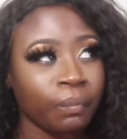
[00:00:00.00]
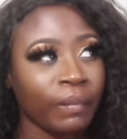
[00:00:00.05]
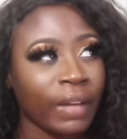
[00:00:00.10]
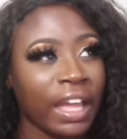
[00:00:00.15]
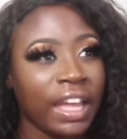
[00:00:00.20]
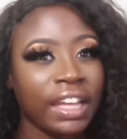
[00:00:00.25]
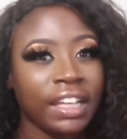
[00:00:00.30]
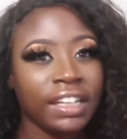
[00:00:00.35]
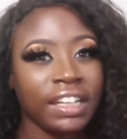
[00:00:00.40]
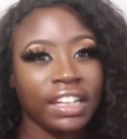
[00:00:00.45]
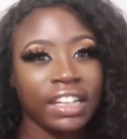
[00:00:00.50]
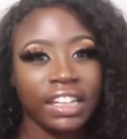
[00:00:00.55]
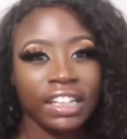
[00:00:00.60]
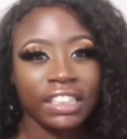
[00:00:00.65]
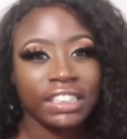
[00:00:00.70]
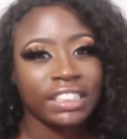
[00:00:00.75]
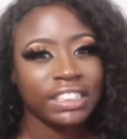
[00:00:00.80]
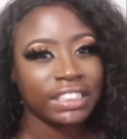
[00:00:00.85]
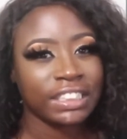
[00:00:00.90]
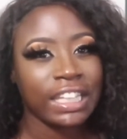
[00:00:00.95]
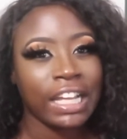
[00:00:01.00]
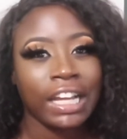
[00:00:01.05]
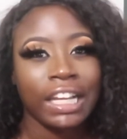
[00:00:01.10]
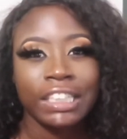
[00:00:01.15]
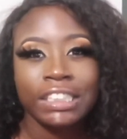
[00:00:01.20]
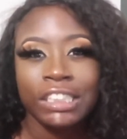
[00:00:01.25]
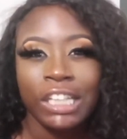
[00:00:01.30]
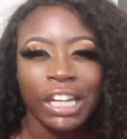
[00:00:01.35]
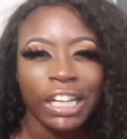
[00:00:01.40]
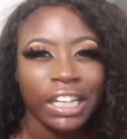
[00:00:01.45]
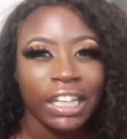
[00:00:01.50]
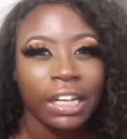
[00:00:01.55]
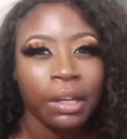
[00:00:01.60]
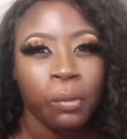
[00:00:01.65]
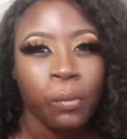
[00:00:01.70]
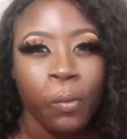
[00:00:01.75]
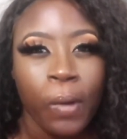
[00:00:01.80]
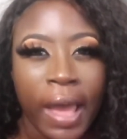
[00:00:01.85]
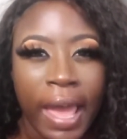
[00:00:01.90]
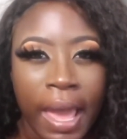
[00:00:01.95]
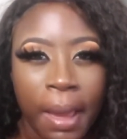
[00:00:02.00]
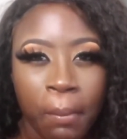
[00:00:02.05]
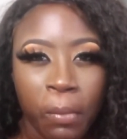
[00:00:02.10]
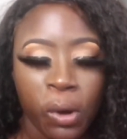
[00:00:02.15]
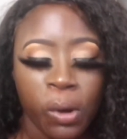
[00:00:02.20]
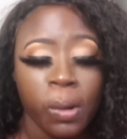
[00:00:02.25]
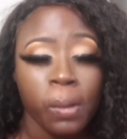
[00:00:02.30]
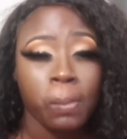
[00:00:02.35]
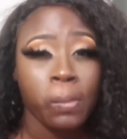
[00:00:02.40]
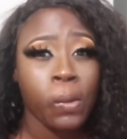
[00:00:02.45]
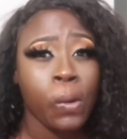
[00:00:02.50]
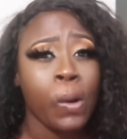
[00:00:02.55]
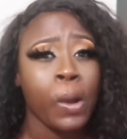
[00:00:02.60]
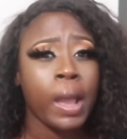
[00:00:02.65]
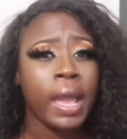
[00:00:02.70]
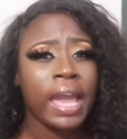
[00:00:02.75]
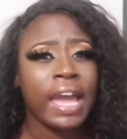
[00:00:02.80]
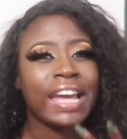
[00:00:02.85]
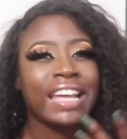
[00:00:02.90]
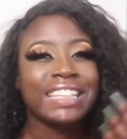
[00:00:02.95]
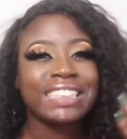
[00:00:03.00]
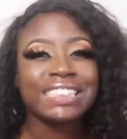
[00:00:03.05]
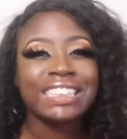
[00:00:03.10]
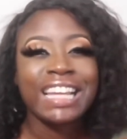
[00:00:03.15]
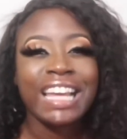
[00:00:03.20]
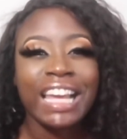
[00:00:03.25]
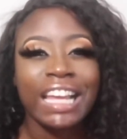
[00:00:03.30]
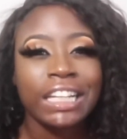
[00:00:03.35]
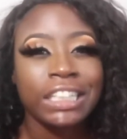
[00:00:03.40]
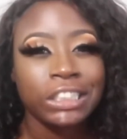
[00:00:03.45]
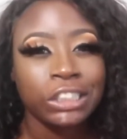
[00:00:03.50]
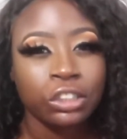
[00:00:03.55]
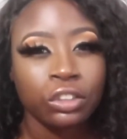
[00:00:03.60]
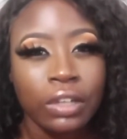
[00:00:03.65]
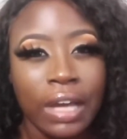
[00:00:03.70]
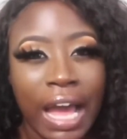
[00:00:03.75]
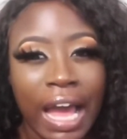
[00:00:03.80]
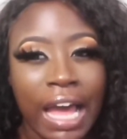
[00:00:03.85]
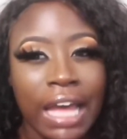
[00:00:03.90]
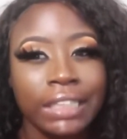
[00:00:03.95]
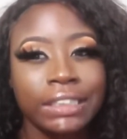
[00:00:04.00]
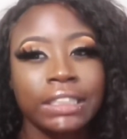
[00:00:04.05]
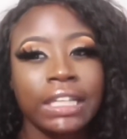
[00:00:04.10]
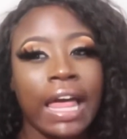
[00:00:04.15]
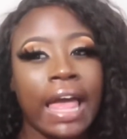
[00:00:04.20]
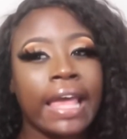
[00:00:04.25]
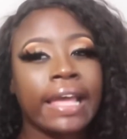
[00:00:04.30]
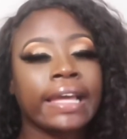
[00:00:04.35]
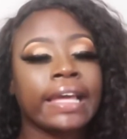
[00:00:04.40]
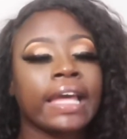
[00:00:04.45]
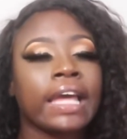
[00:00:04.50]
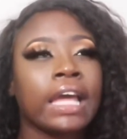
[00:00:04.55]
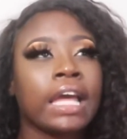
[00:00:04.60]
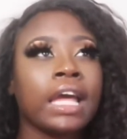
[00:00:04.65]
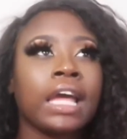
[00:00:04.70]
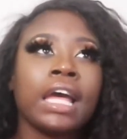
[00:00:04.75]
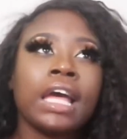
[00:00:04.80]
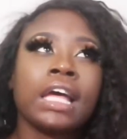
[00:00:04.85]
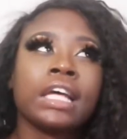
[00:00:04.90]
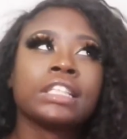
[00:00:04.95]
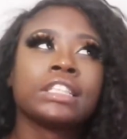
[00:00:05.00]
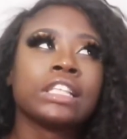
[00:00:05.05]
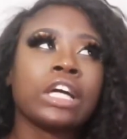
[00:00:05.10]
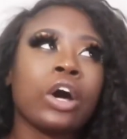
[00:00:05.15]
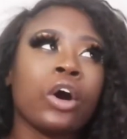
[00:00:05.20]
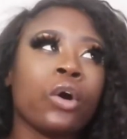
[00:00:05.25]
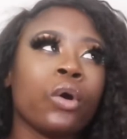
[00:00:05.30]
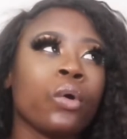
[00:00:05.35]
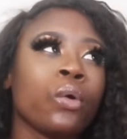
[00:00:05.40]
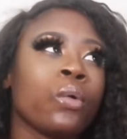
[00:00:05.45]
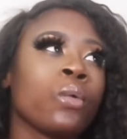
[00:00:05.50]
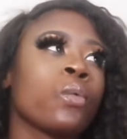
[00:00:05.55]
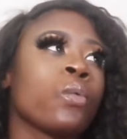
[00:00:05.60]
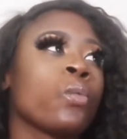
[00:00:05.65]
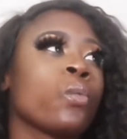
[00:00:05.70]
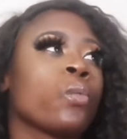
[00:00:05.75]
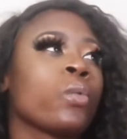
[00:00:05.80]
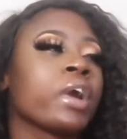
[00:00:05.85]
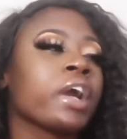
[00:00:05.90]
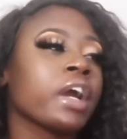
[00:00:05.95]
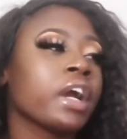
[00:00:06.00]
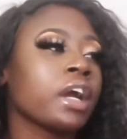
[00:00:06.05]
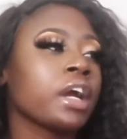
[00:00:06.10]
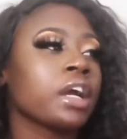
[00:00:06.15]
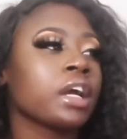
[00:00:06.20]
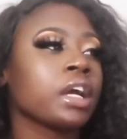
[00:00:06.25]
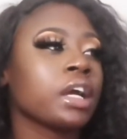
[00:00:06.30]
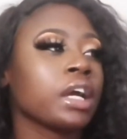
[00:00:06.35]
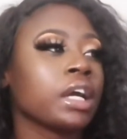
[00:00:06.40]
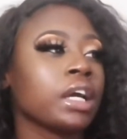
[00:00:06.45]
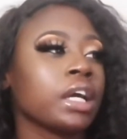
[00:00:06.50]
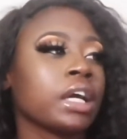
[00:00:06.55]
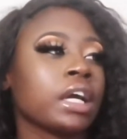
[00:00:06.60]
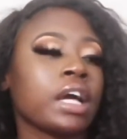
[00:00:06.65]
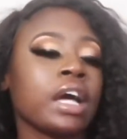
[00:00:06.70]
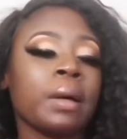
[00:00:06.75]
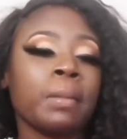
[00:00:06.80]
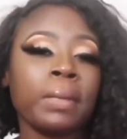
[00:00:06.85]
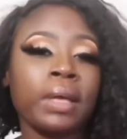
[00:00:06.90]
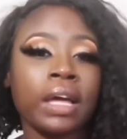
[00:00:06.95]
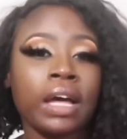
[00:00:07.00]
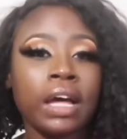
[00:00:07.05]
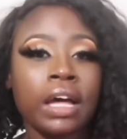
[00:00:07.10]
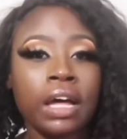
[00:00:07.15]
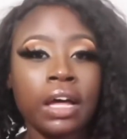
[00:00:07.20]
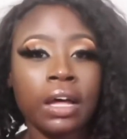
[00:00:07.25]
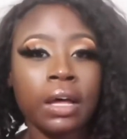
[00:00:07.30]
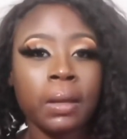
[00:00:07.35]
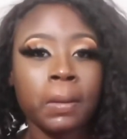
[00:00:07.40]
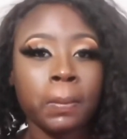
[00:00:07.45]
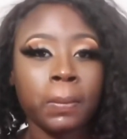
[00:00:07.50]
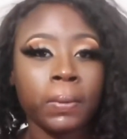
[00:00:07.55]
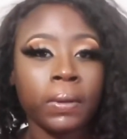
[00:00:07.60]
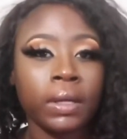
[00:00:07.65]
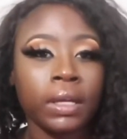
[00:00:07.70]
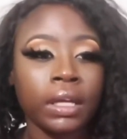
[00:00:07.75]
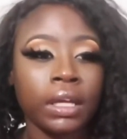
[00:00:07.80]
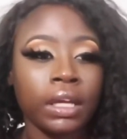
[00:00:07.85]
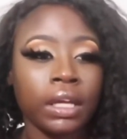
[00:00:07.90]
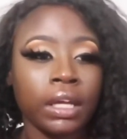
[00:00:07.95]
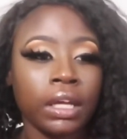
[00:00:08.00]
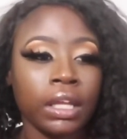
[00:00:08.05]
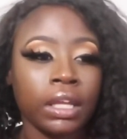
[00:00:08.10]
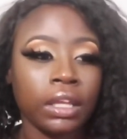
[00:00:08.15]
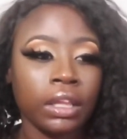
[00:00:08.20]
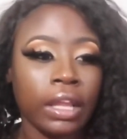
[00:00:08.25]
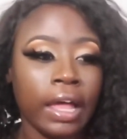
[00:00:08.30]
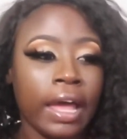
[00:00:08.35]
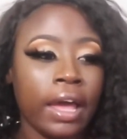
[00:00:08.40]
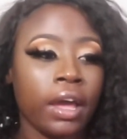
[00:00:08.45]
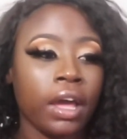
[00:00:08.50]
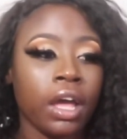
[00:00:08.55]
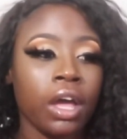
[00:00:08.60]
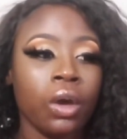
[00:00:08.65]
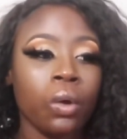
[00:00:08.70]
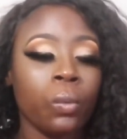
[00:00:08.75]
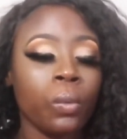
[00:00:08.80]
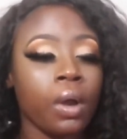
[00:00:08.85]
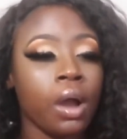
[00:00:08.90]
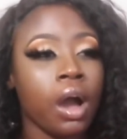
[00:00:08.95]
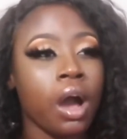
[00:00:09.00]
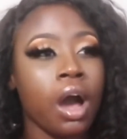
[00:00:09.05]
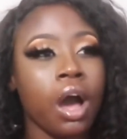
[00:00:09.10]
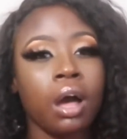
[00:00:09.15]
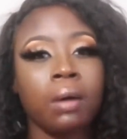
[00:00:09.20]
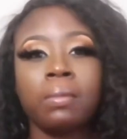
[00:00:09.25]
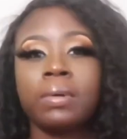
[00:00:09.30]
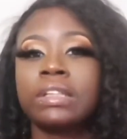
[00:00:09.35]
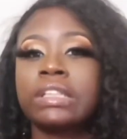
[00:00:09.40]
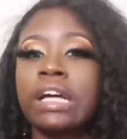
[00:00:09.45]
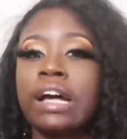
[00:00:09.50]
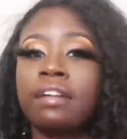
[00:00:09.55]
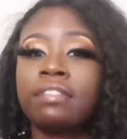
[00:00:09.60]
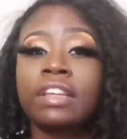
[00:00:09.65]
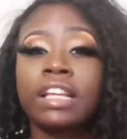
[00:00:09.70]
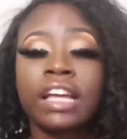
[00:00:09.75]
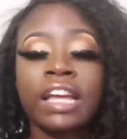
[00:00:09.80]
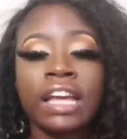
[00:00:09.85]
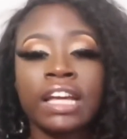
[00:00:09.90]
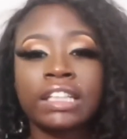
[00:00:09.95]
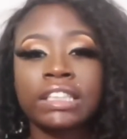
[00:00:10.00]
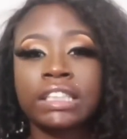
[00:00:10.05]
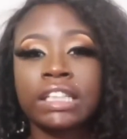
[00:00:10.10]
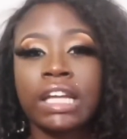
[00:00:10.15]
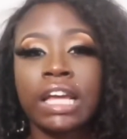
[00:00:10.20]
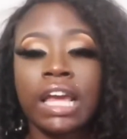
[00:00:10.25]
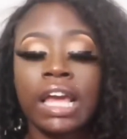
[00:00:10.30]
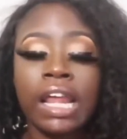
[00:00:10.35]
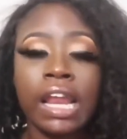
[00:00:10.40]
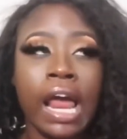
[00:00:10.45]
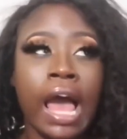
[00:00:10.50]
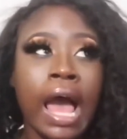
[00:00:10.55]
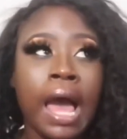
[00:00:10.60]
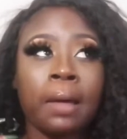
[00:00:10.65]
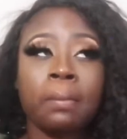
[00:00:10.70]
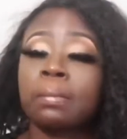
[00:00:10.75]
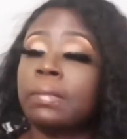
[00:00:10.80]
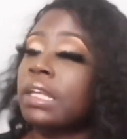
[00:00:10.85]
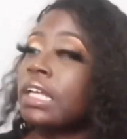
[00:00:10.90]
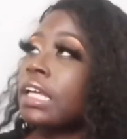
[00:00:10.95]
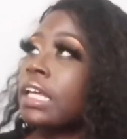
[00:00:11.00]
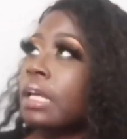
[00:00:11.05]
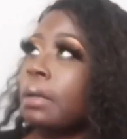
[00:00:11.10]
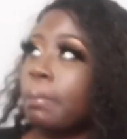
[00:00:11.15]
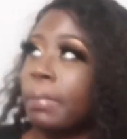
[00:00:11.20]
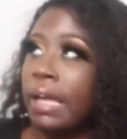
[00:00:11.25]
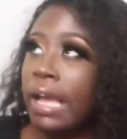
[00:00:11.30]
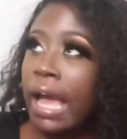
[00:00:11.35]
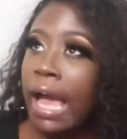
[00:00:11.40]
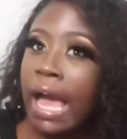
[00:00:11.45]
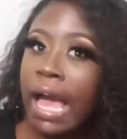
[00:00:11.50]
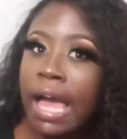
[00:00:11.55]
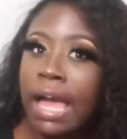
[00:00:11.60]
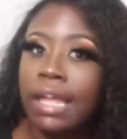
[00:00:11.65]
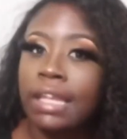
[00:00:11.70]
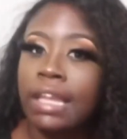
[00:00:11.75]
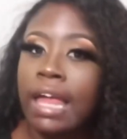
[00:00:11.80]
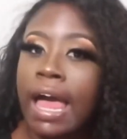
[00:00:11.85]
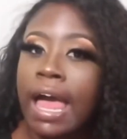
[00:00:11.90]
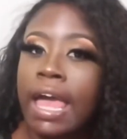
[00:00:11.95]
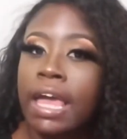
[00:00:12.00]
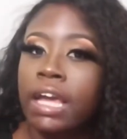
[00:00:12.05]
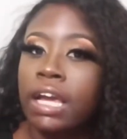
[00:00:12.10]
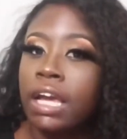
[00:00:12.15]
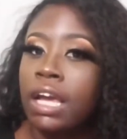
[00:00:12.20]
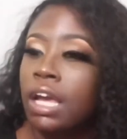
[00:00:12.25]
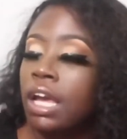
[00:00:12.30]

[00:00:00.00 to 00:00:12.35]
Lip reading: And it started getting way more and more intense, you guys. Like, so we're coming up, like, we're almost off the exit, and I'm looking behind like,